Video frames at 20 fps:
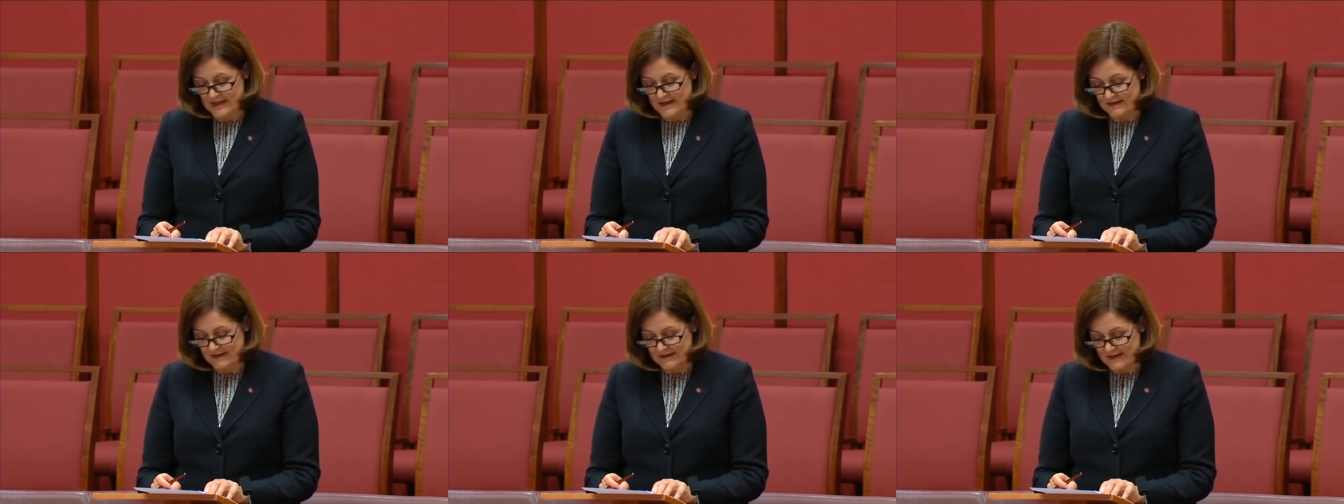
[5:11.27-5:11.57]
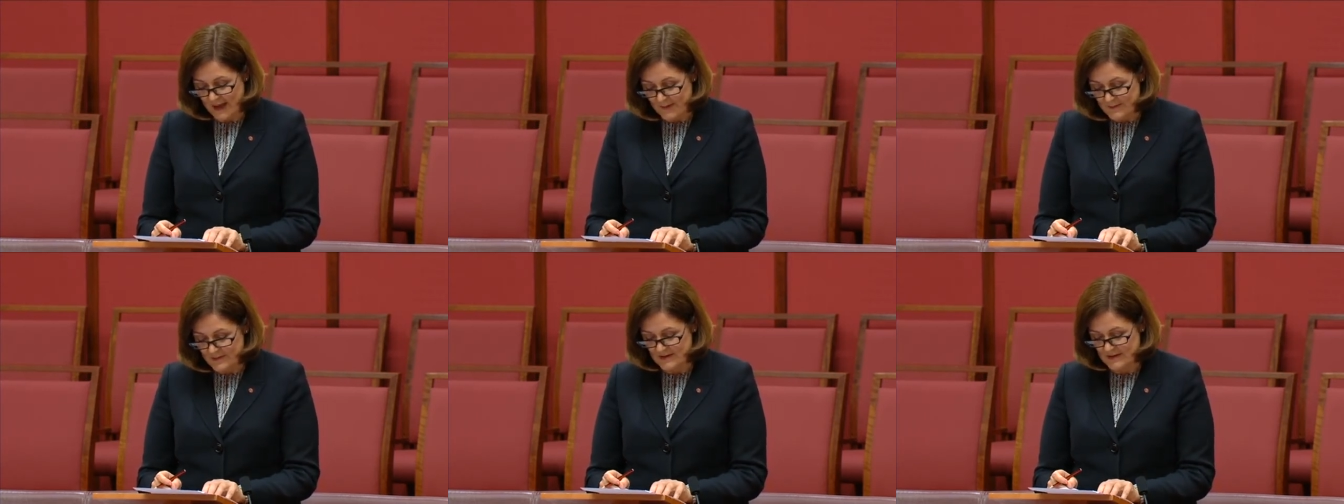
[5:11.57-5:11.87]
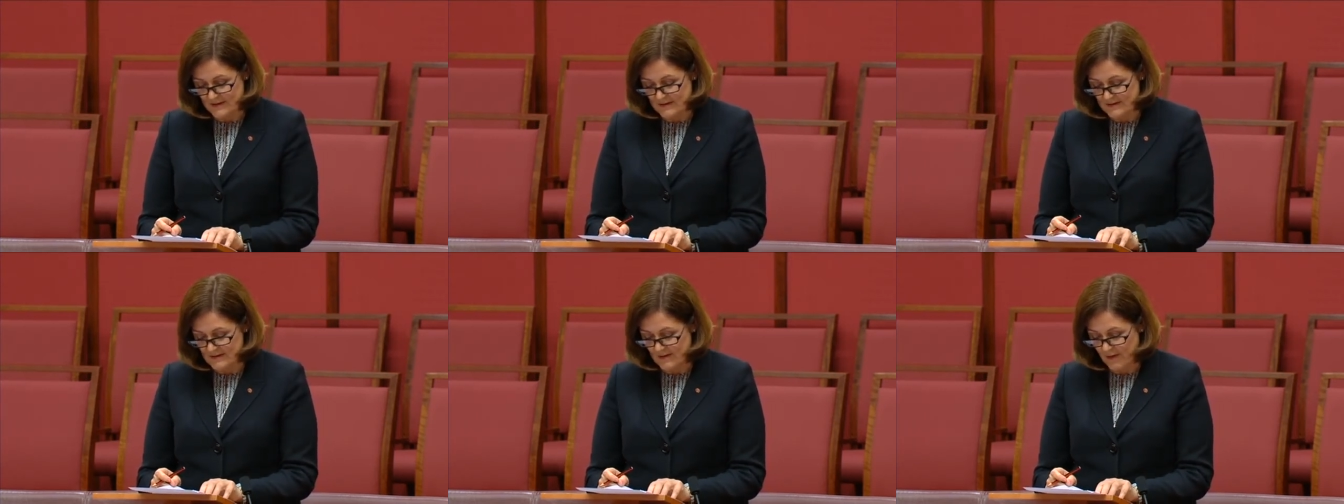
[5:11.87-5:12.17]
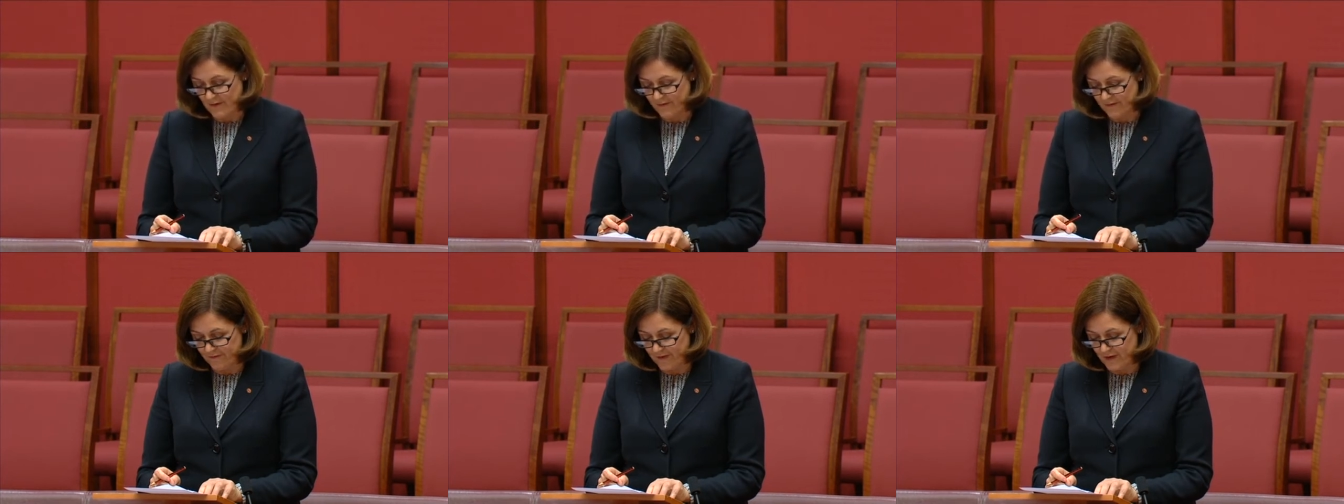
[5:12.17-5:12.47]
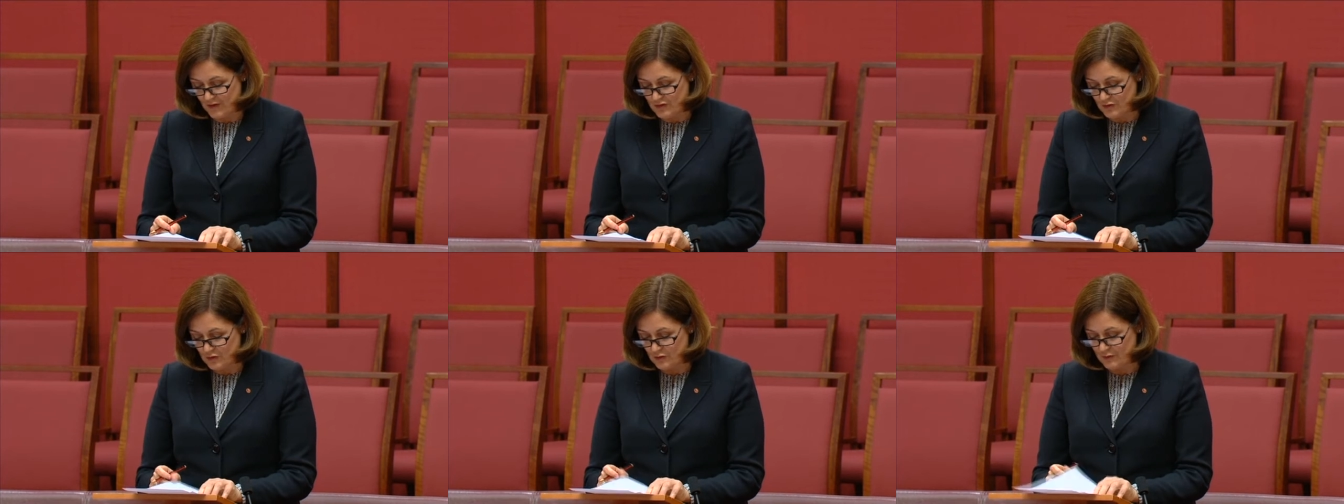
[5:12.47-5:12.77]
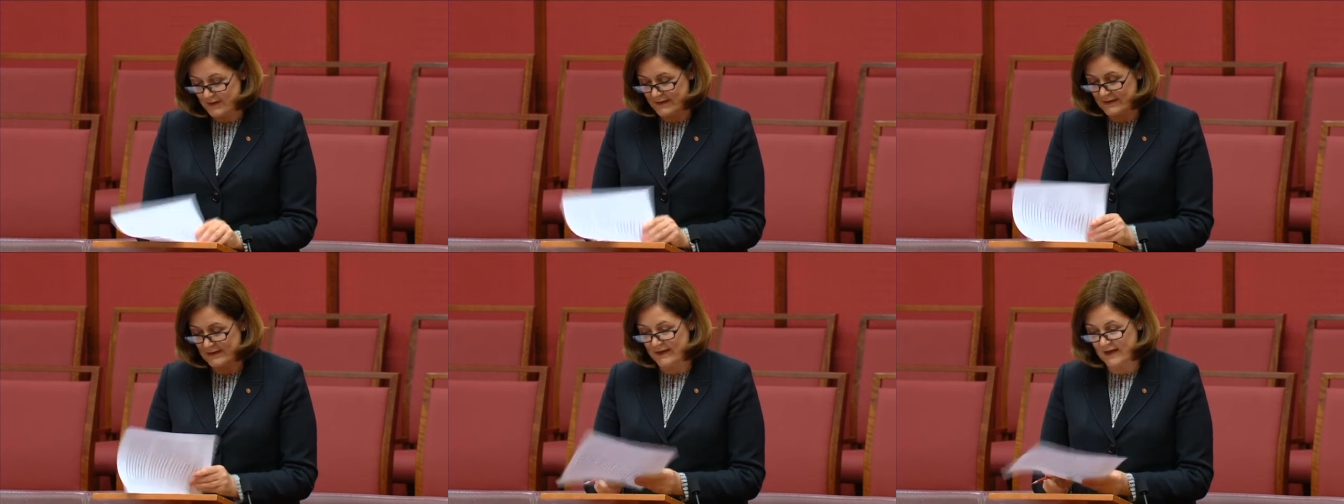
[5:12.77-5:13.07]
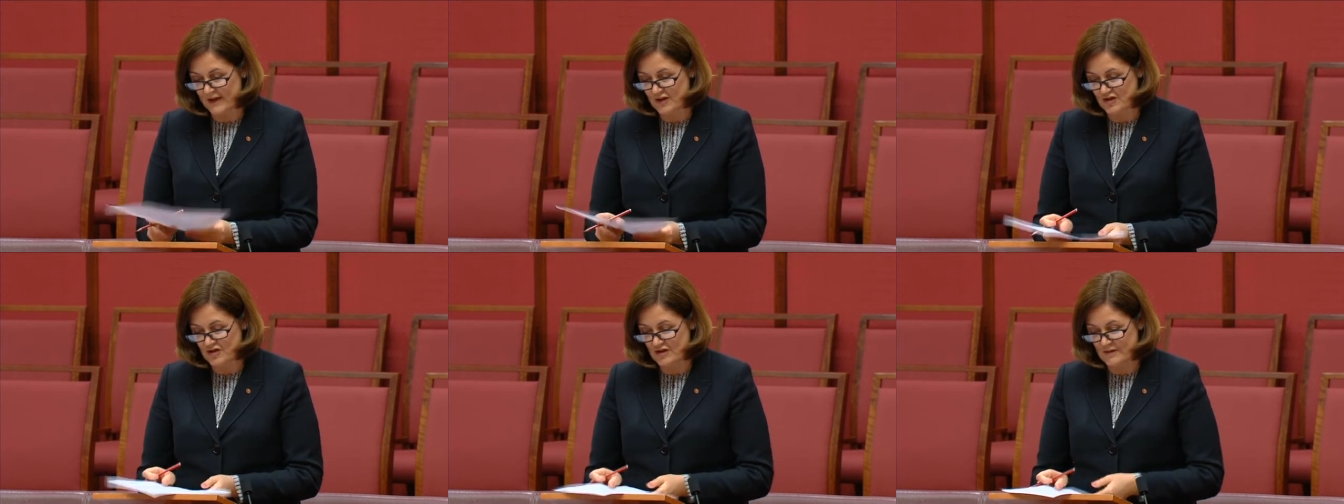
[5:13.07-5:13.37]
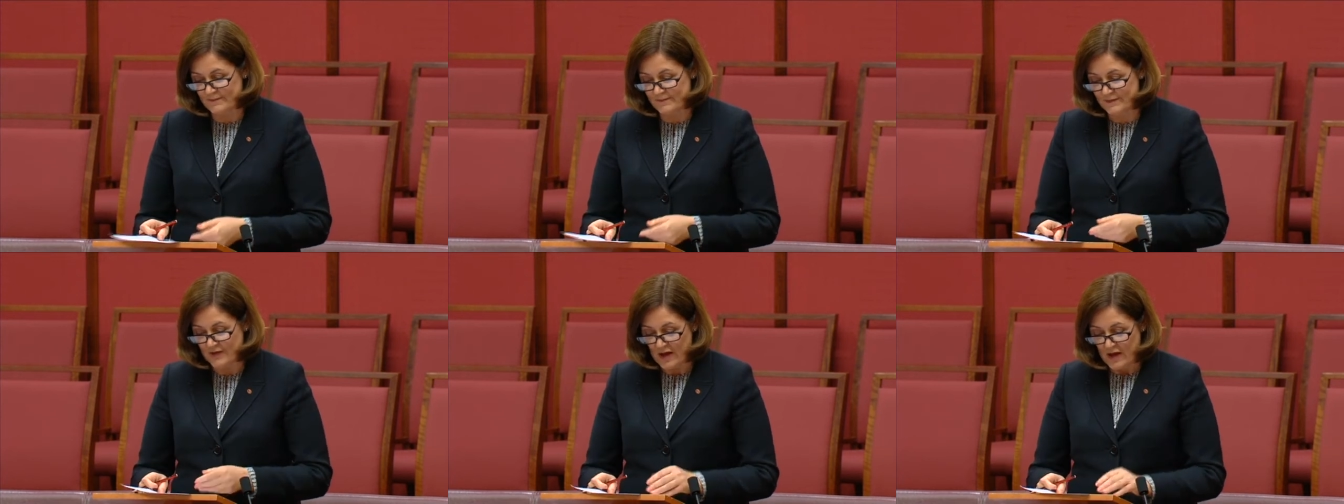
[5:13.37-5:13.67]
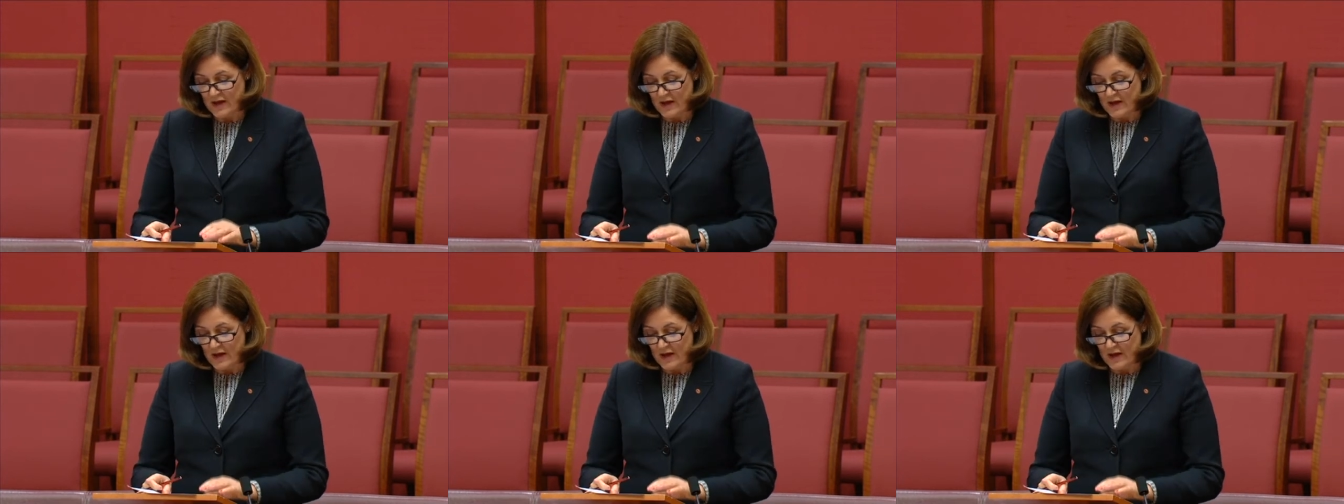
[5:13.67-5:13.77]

in an absence of federal regulation